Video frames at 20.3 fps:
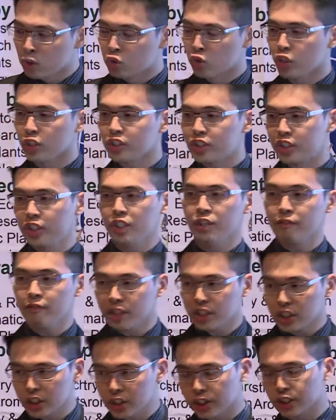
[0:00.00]
To achieve
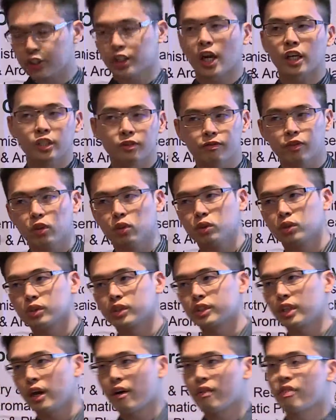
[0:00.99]
a successful
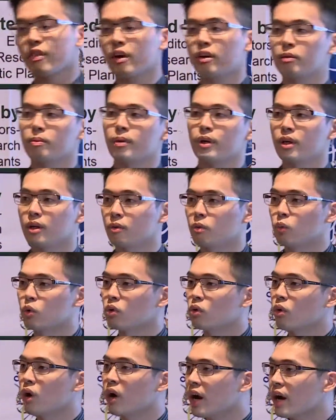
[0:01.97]
cell therapy, we
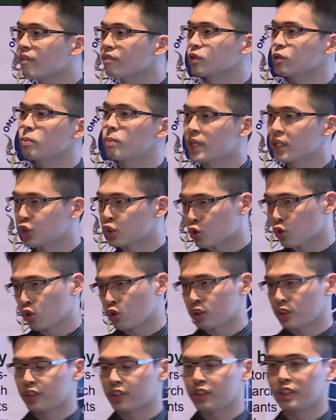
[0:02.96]
will have to make
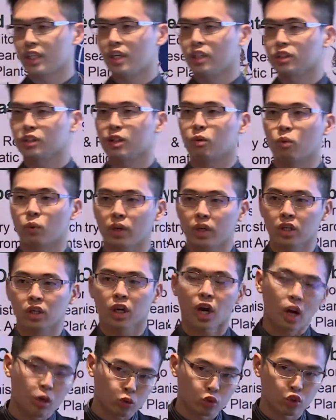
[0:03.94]
sure the cells that we are
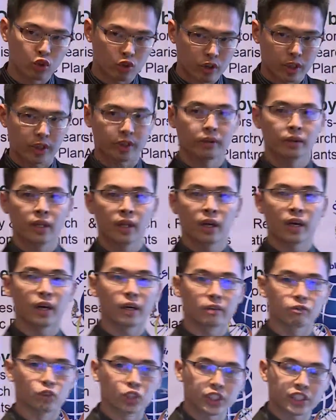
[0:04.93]
capturing
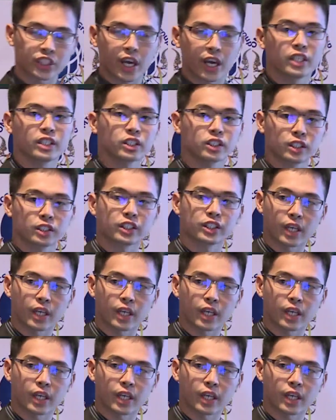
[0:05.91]
retains the